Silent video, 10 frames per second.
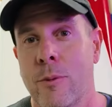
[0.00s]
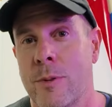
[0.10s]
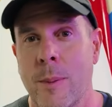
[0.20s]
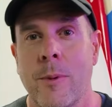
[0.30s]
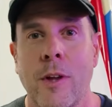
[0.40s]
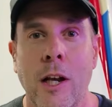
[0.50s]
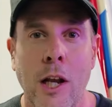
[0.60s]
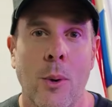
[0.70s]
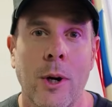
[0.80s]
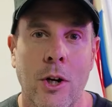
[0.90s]
from some of the
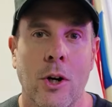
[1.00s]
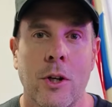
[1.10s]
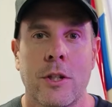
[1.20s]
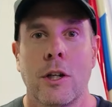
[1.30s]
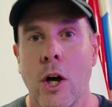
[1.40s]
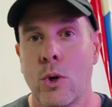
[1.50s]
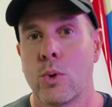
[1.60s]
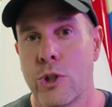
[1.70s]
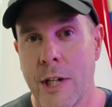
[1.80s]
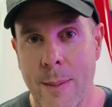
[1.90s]
lower cost local
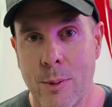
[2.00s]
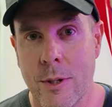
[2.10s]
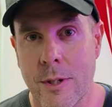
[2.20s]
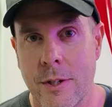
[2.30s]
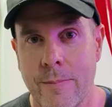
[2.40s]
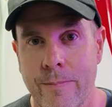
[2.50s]
shapers.